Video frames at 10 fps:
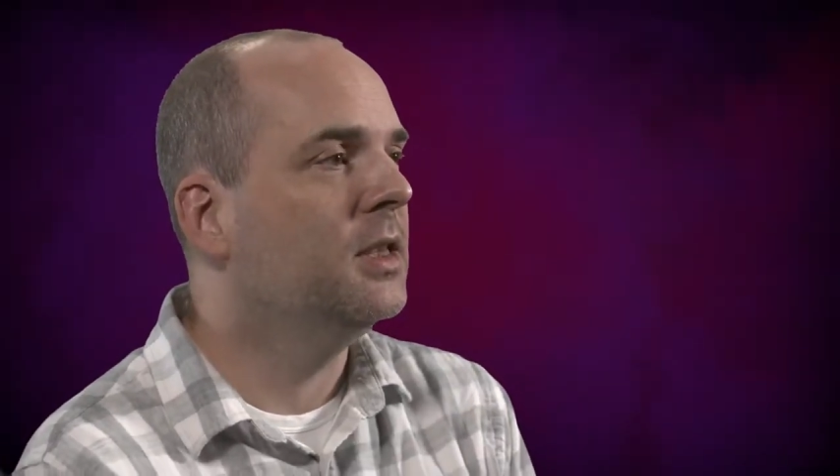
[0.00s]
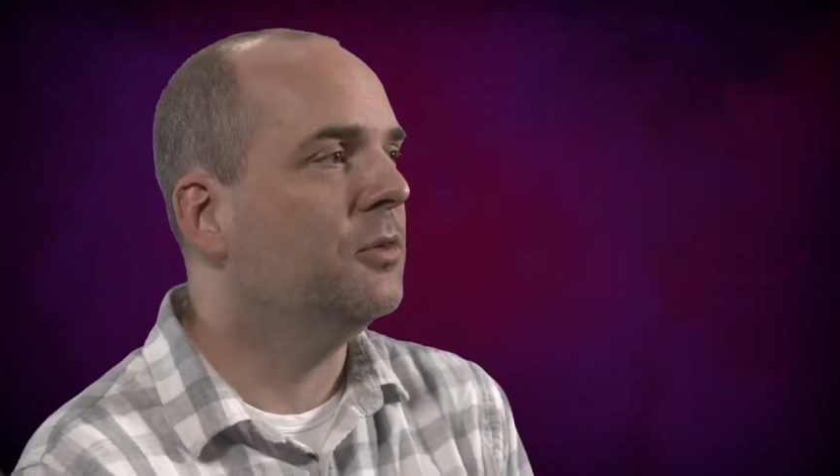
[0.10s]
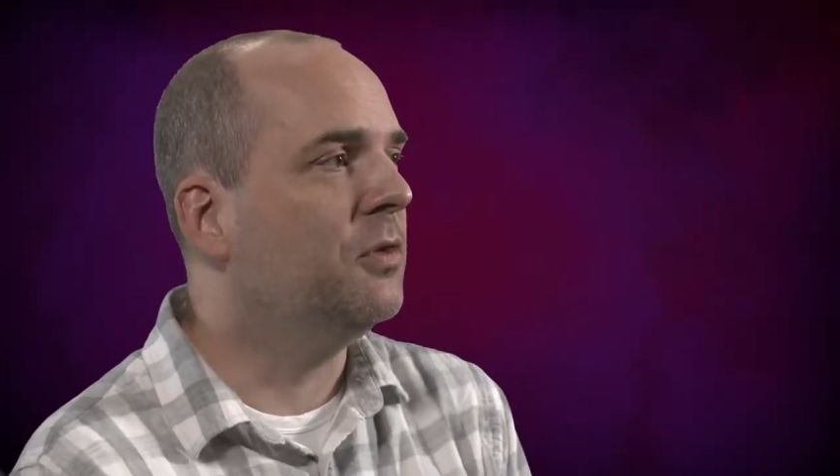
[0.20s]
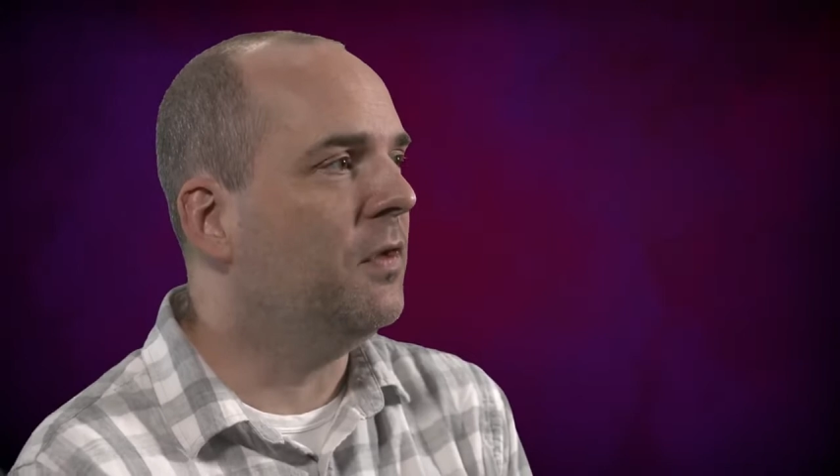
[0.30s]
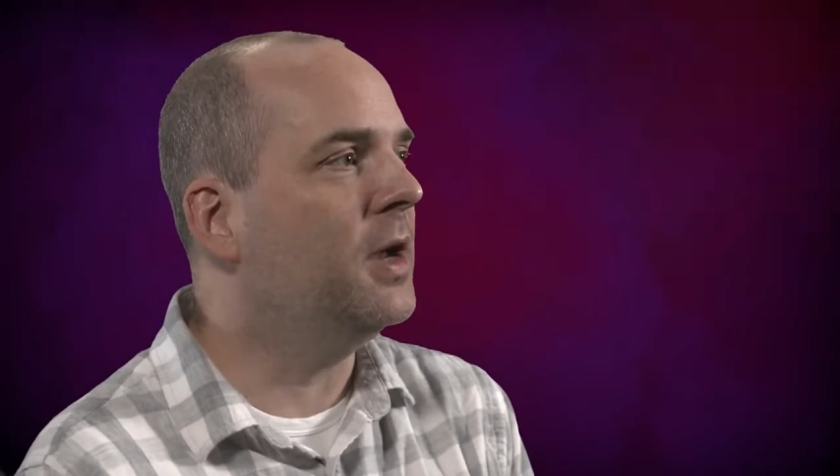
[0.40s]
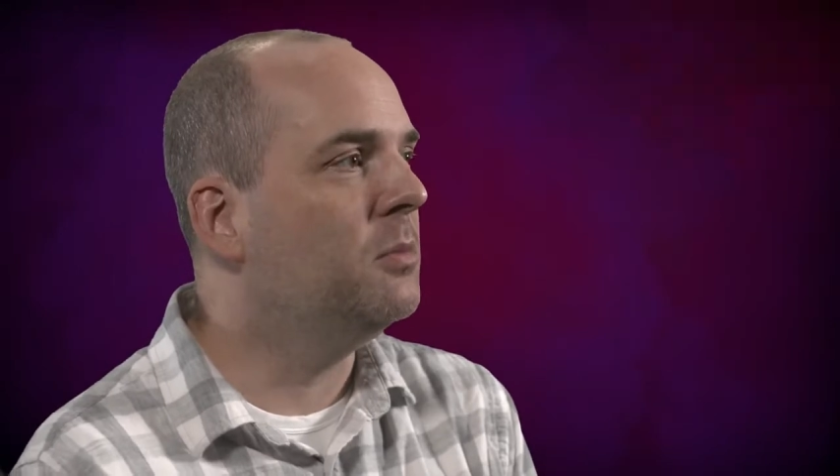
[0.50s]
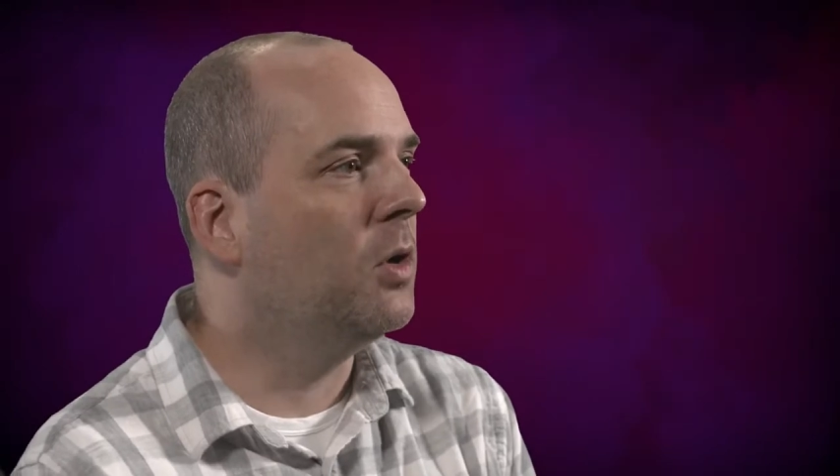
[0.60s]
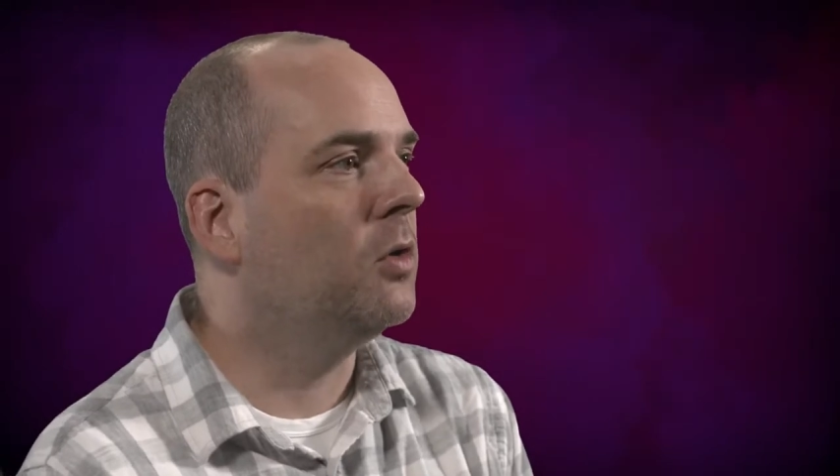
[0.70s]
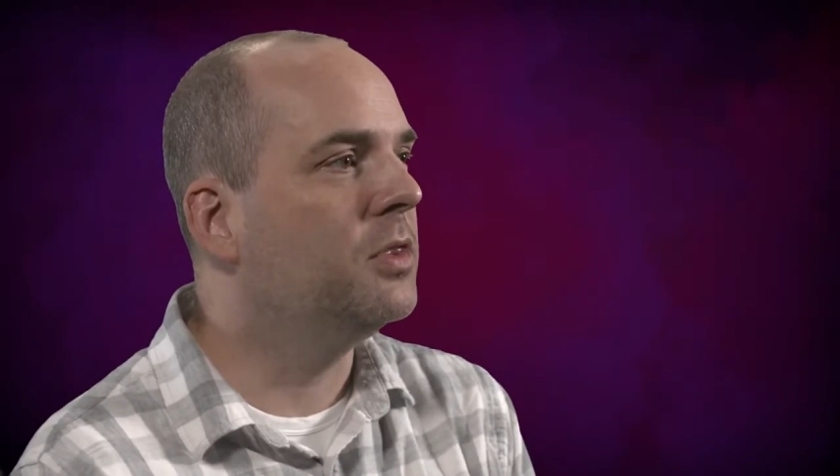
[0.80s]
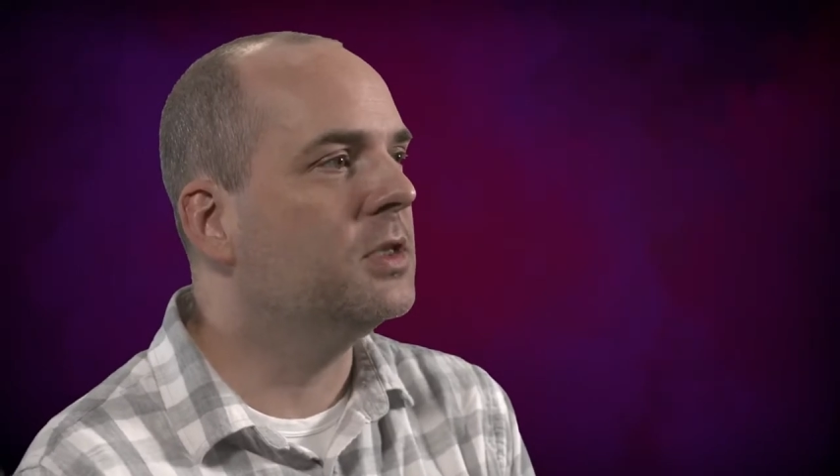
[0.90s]
that we find a
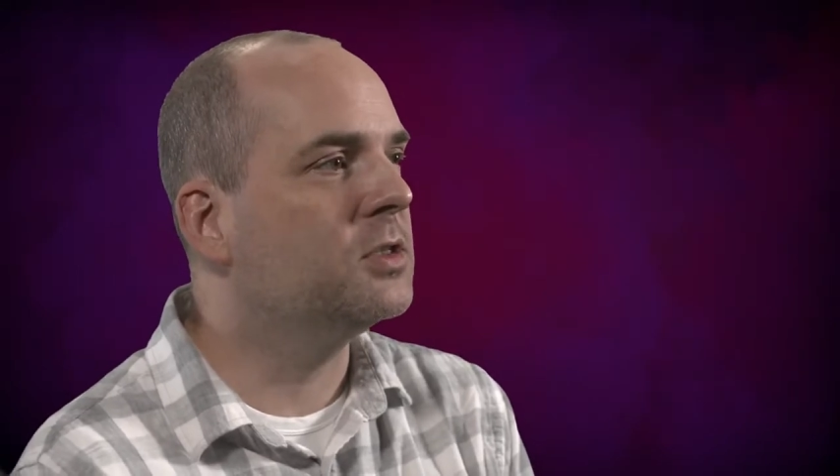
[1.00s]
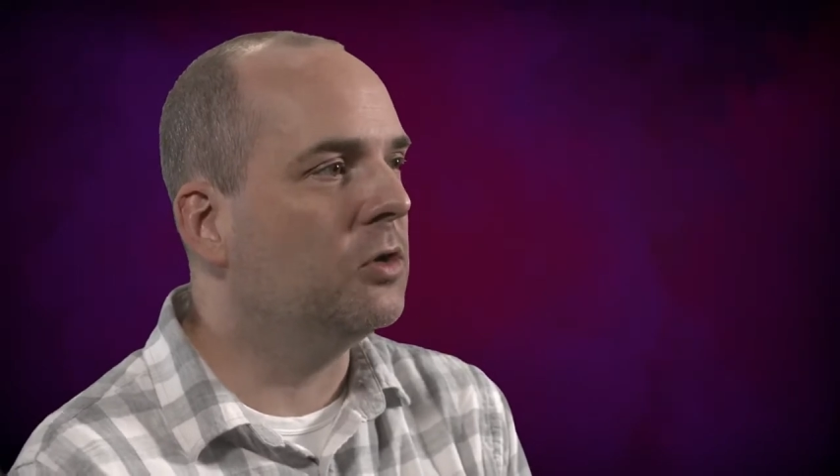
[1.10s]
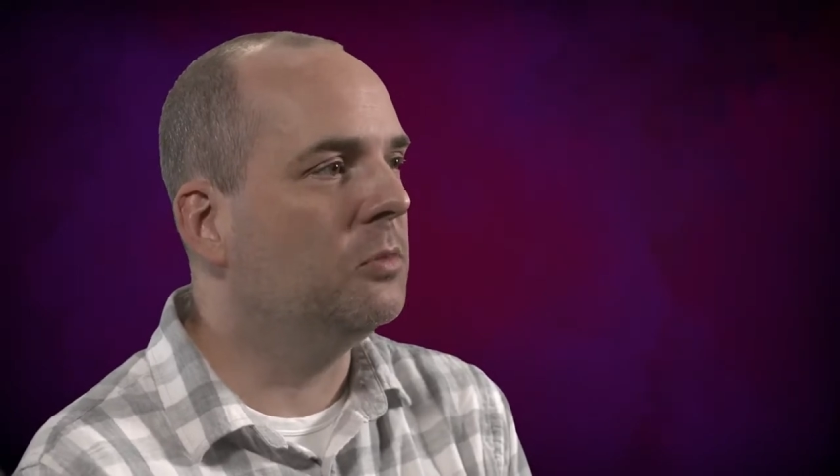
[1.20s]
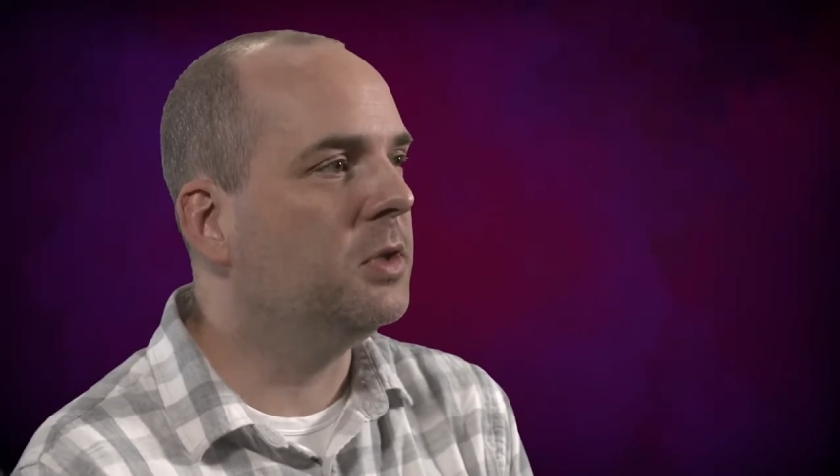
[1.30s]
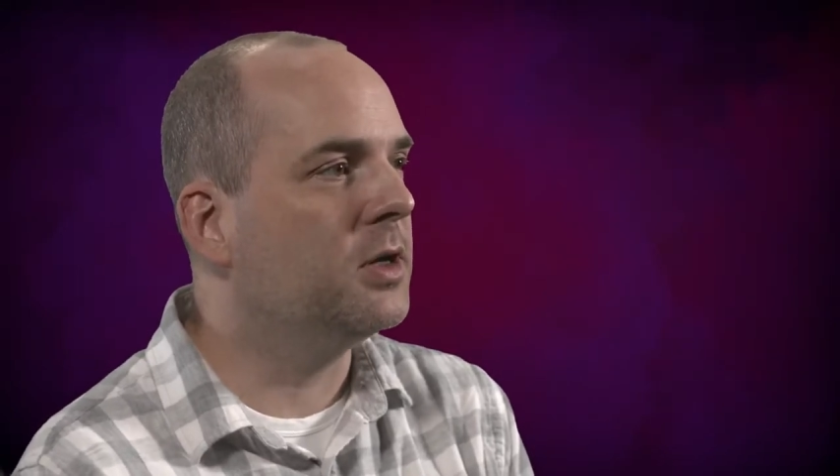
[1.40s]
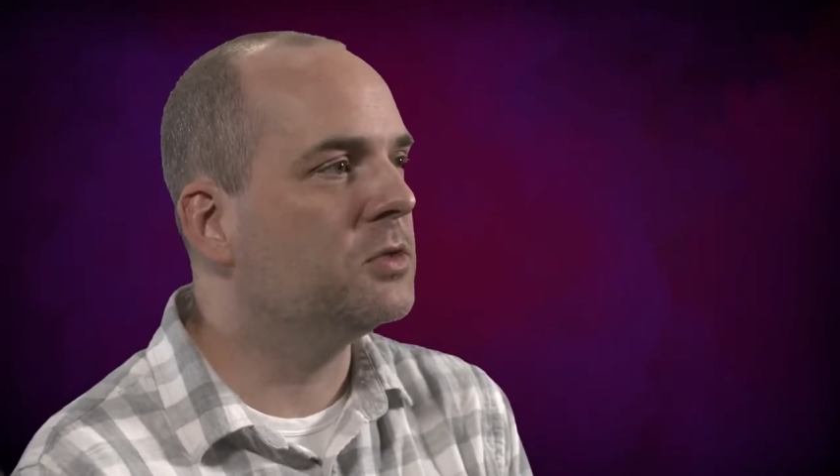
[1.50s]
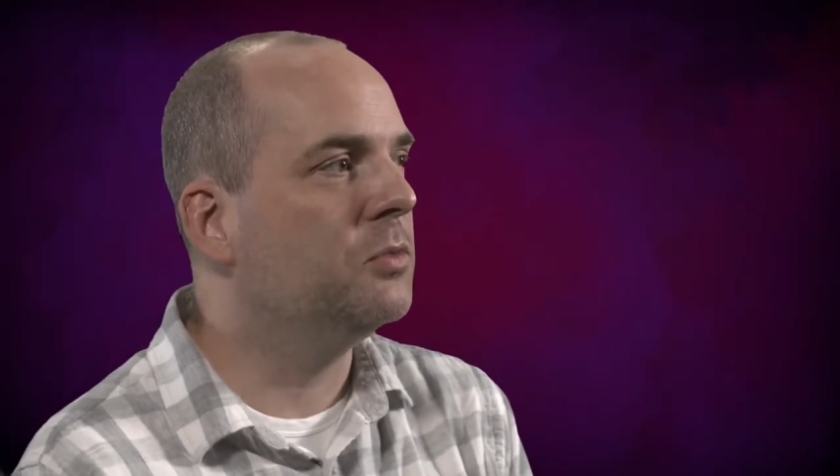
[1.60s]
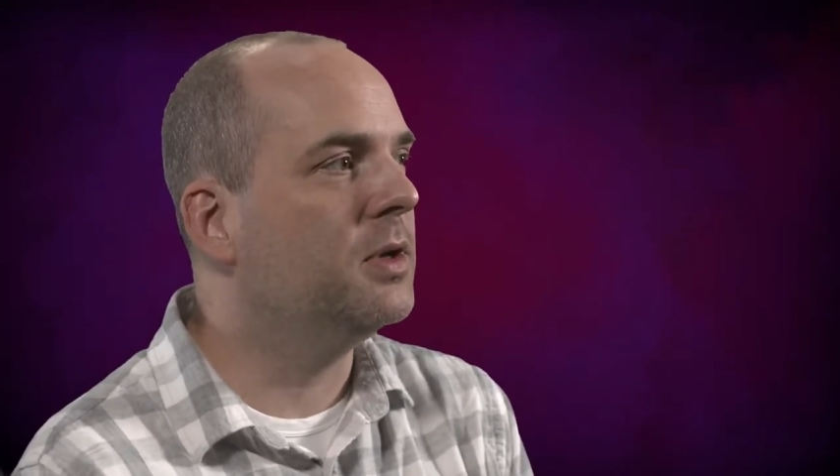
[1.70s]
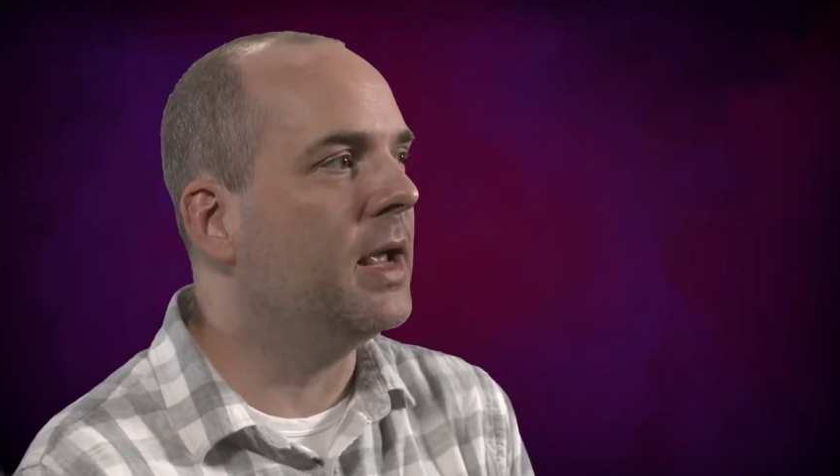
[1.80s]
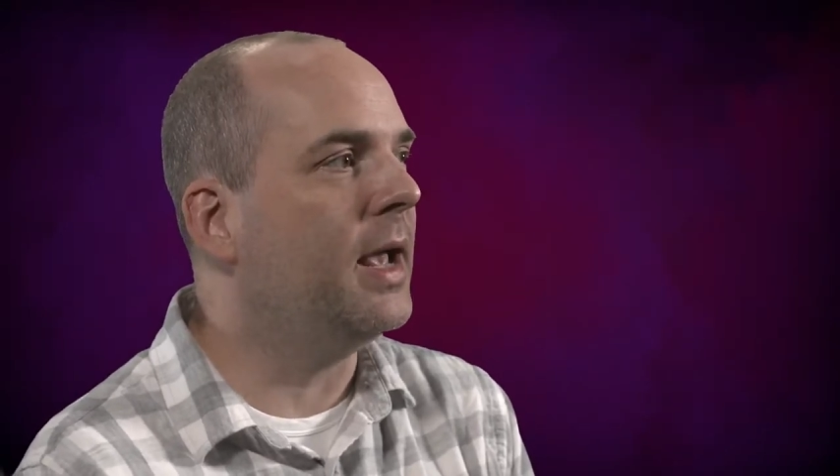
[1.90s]
mode that solo players would